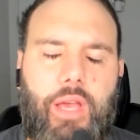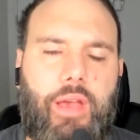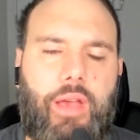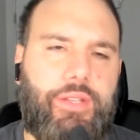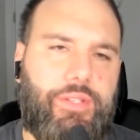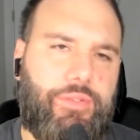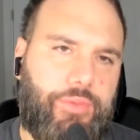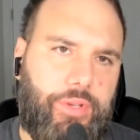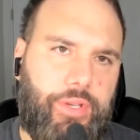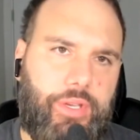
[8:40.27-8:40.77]
Yeah,
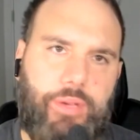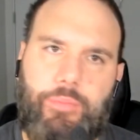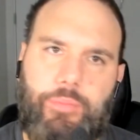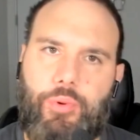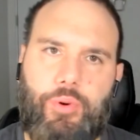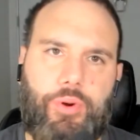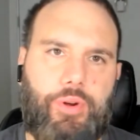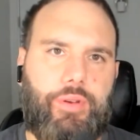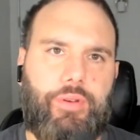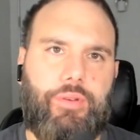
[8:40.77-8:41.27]
it's really
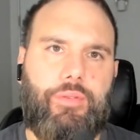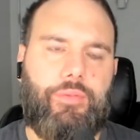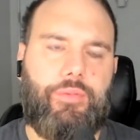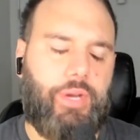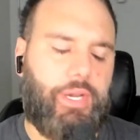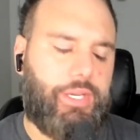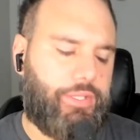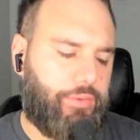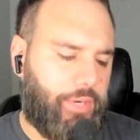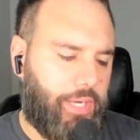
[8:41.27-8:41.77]
important,
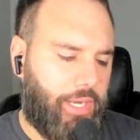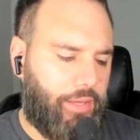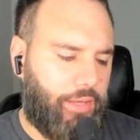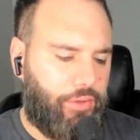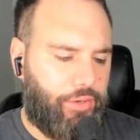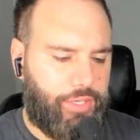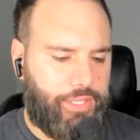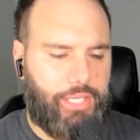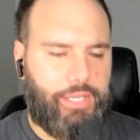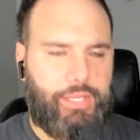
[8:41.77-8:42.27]
right? So when I
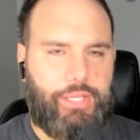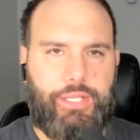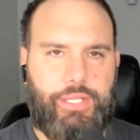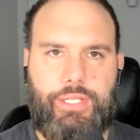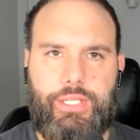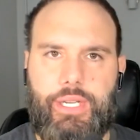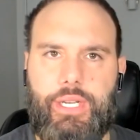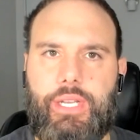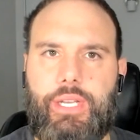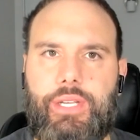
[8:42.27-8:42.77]
looked at the
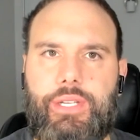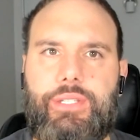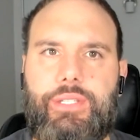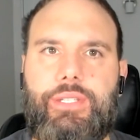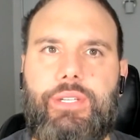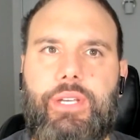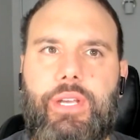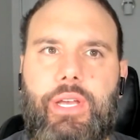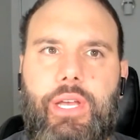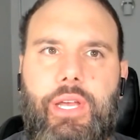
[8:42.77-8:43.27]

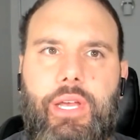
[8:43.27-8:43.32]
cities